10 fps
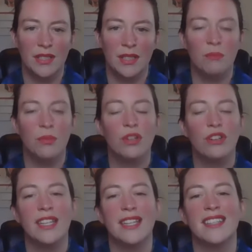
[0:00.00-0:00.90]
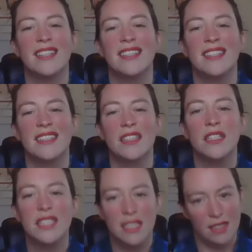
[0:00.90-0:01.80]
and Murray
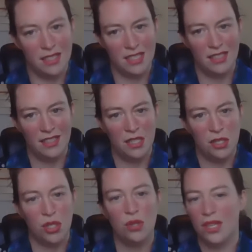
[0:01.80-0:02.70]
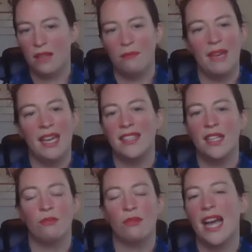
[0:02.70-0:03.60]
listened to the
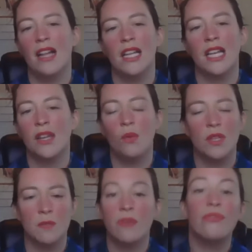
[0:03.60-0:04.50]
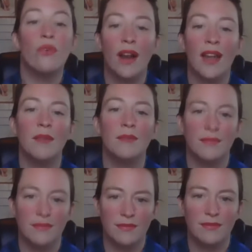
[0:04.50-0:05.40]
commanding reality that was before him,
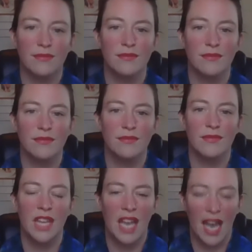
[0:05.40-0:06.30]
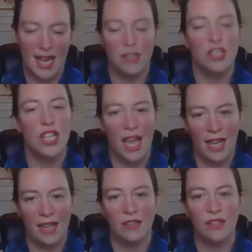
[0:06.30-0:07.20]
and it
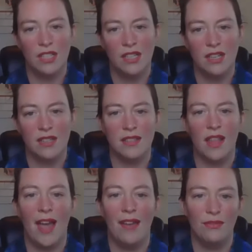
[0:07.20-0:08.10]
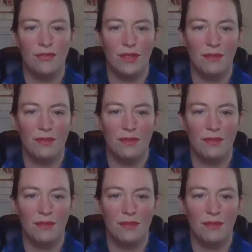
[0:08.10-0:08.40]
changed his life.